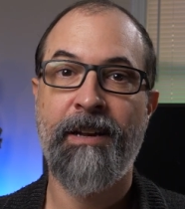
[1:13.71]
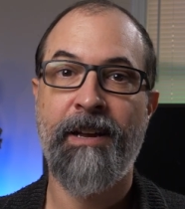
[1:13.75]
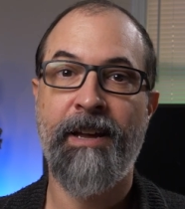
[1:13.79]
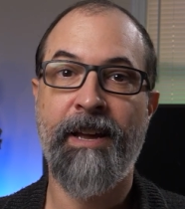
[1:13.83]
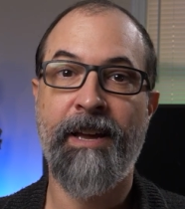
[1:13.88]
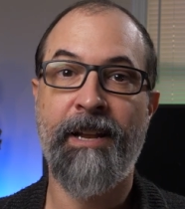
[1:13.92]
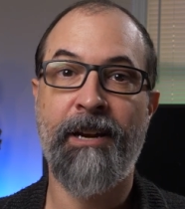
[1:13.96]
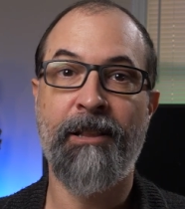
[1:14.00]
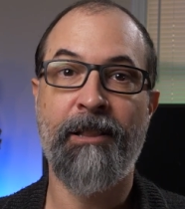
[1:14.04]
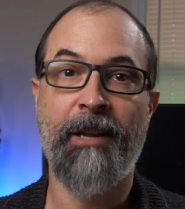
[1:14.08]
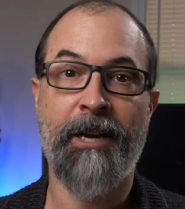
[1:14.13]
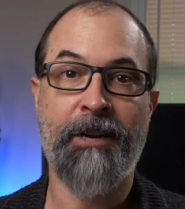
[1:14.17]

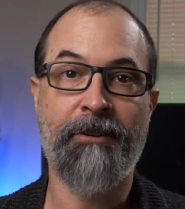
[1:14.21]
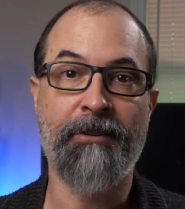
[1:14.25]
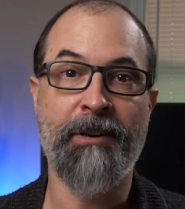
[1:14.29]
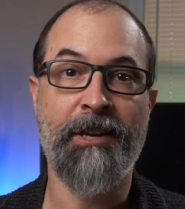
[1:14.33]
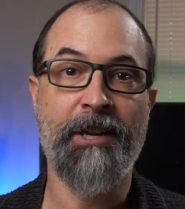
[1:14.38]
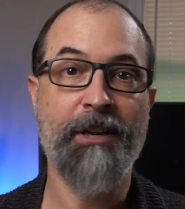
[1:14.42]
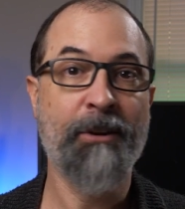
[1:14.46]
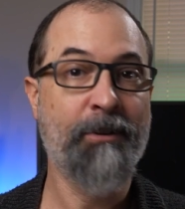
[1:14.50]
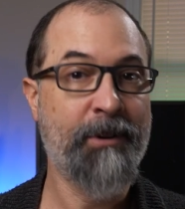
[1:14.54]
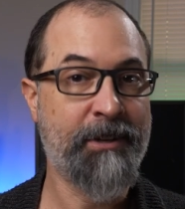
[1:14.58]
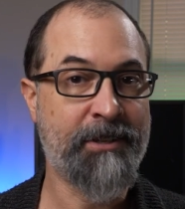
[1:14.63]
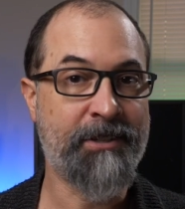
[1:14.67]
an electric
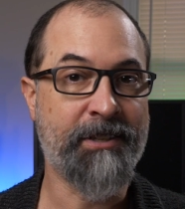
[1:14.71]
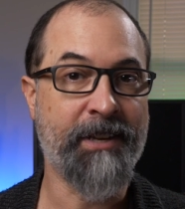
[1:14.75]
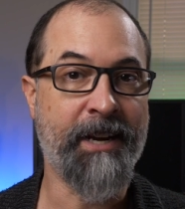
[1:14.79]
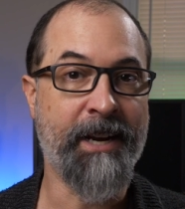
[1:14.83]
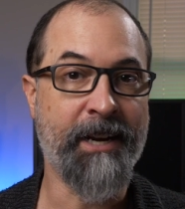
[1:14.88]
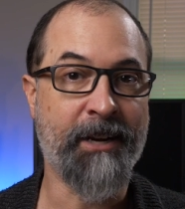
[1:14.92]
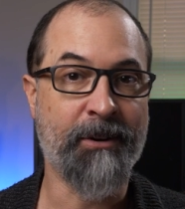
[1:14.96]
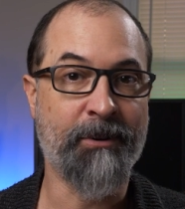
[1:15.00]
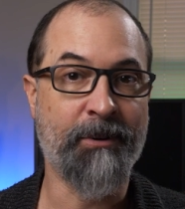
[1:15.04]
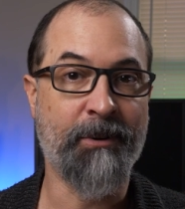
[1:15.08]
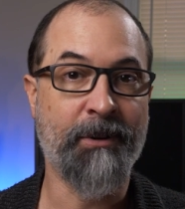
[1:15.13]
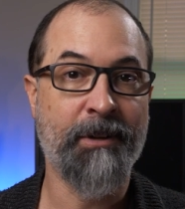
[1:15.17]

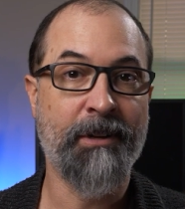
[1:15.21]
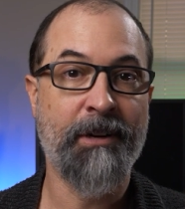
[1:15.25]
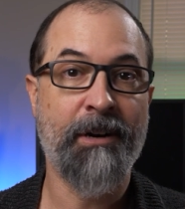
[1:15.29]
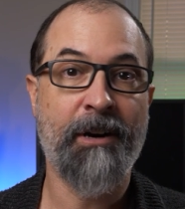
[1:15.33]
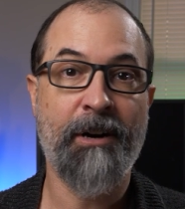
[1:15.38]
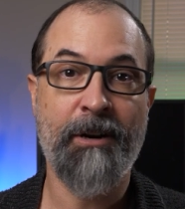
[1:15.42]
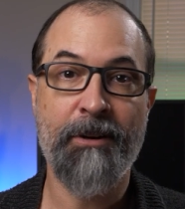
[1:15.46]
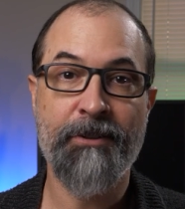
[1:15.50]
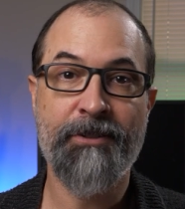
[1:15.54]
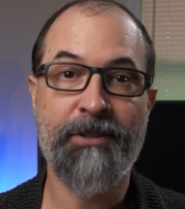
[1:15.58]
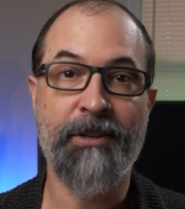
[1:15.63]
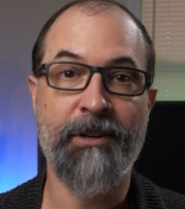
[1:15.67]
unicycle,
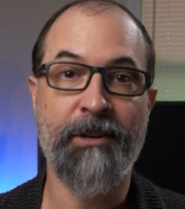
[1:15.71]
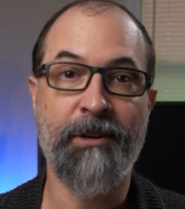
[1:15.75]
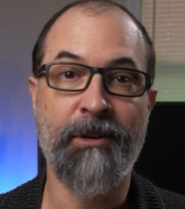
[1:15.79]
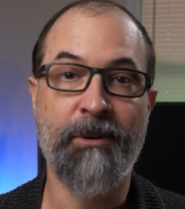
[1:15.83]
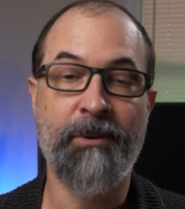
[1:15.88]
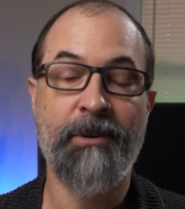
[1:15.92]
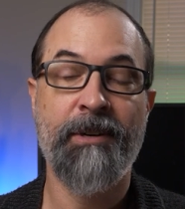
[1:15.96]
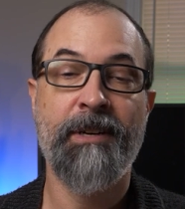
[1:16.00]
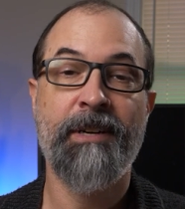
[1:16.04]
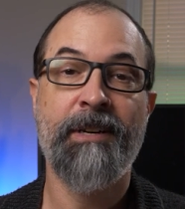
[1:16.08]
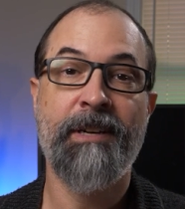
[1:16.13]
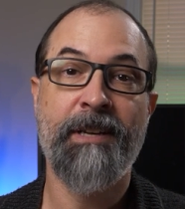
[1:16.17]
also
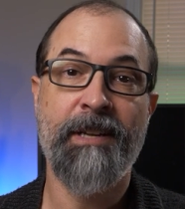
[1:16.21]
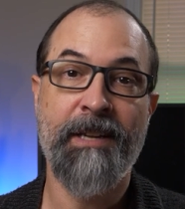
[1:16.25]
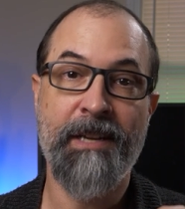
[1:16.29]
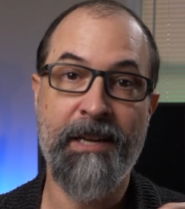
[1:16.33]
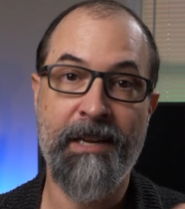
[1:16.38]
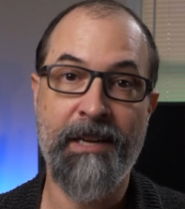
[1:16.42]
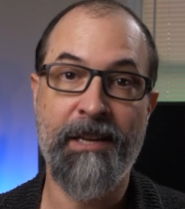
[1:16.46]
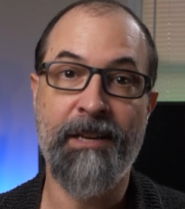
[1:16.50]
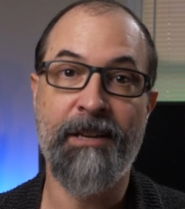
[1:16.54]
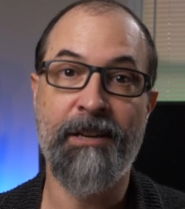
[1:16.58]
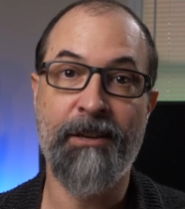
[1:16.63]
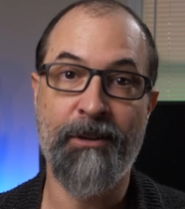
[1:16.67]

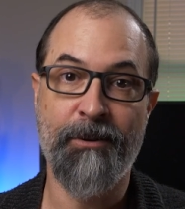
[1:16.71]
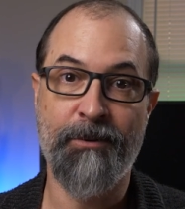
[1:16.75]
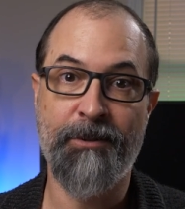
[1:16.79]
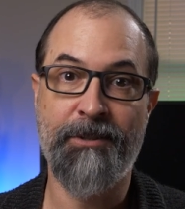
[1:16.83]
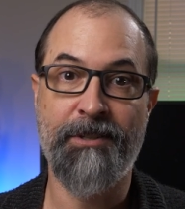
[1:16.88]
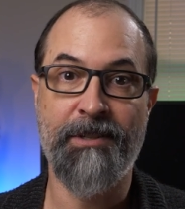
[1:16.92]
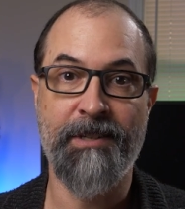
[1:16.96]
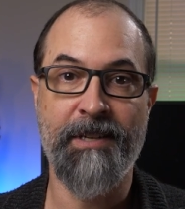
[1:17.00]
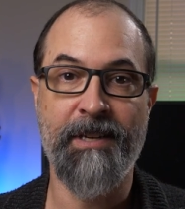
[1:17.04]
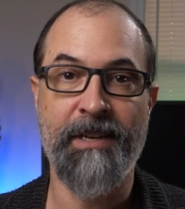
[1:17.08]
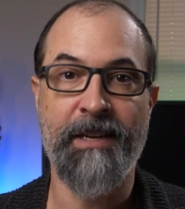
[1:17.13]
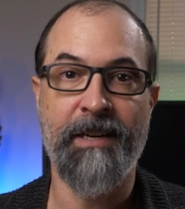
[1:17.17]

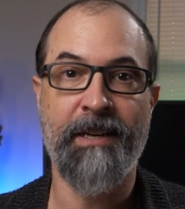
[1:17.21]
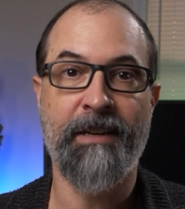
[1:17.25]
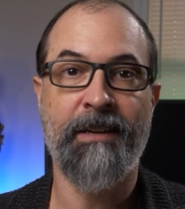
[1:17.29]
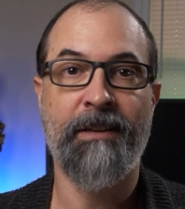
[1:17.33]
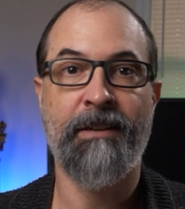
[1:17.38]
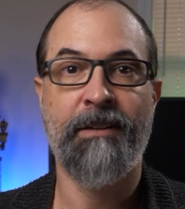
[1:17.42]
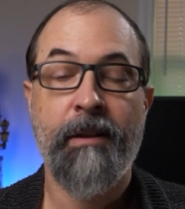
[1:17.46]
EUC.